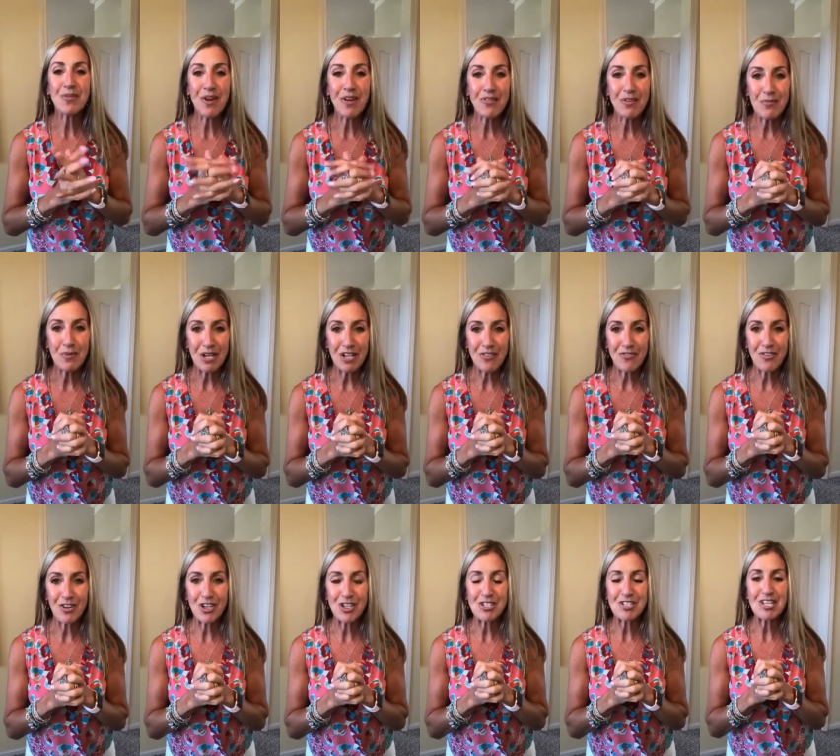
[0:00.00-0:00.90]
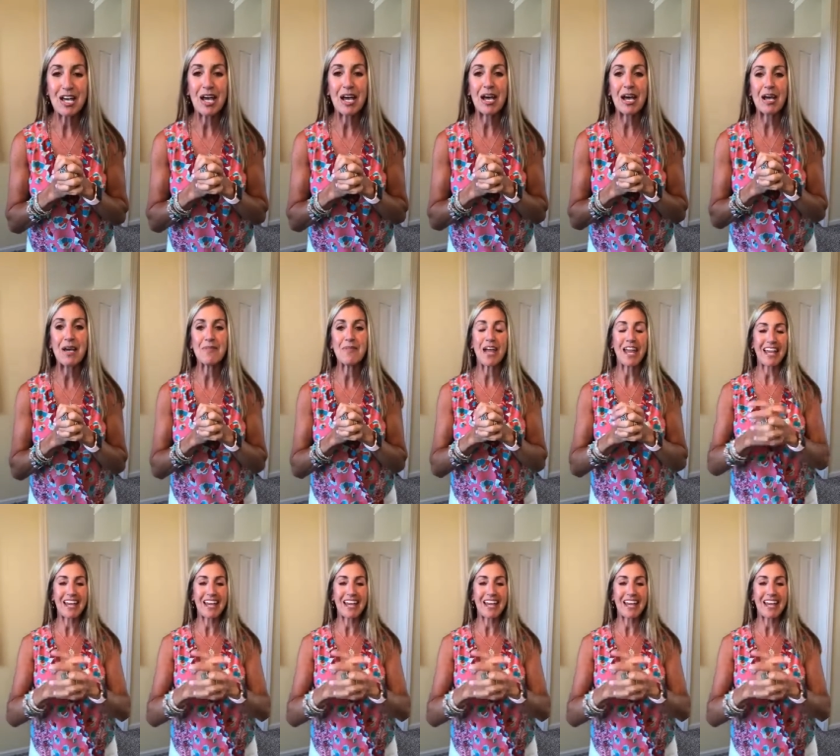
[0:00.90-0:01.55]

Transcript: you, everybody, for your time,